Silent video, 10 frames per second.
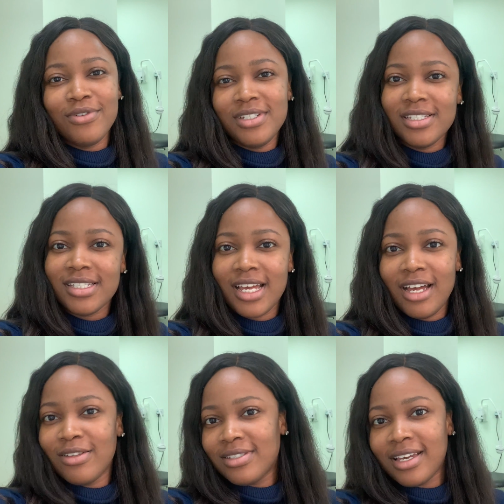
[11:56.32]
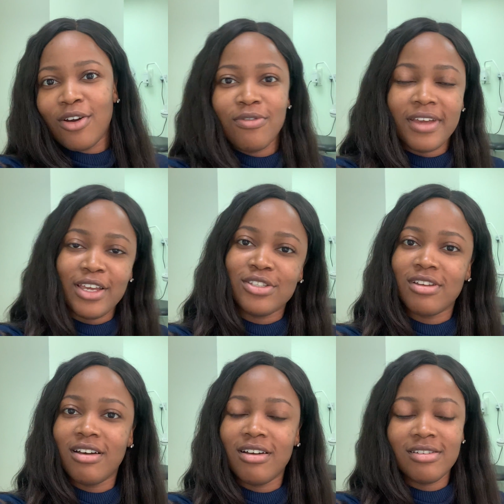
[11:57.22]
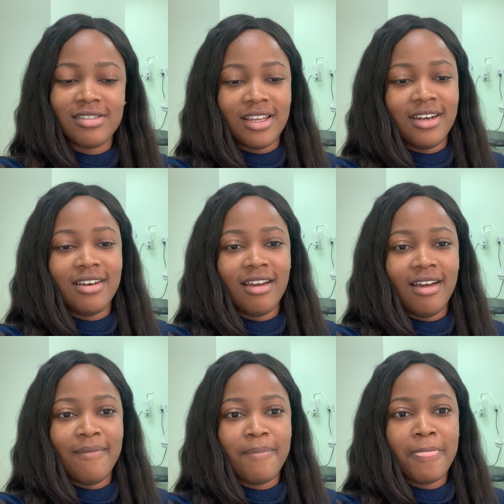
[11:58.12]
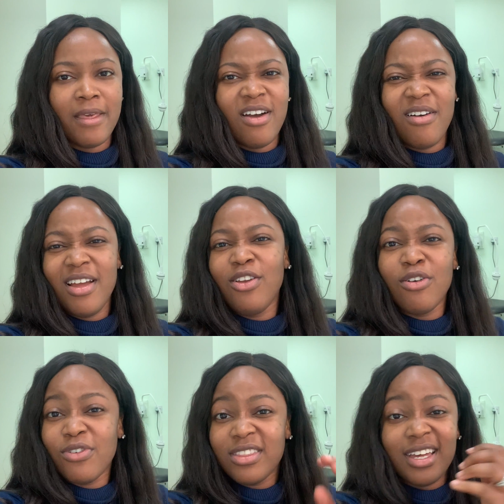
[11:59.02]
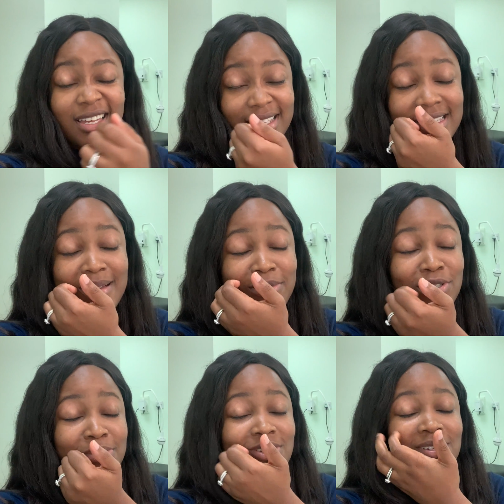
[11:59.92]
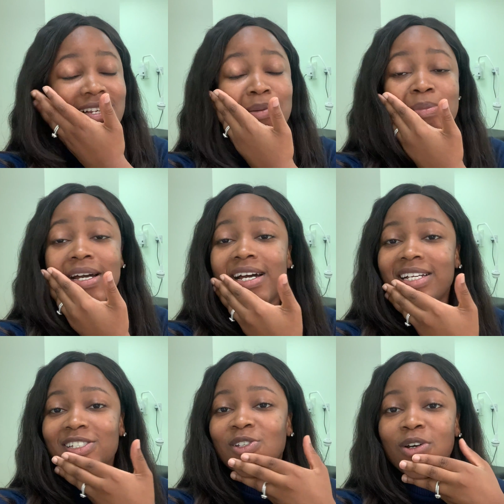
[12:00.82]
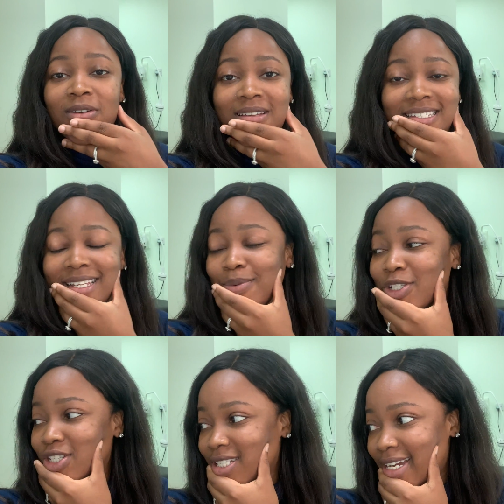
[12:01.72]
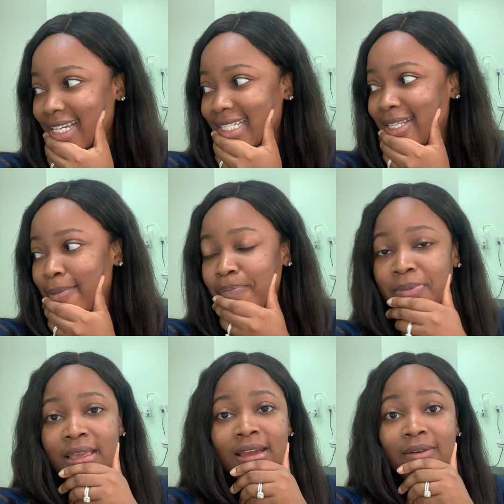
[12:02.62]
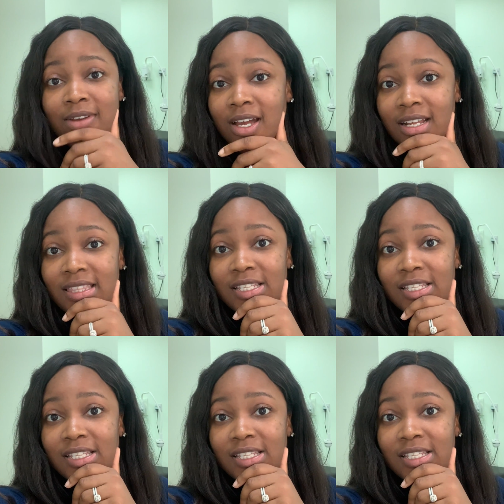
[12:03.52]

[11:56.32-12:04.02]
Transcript: few discounts, like off ASOS and a lot of other establishments really, but I just got it recently, which is nice. Regarding the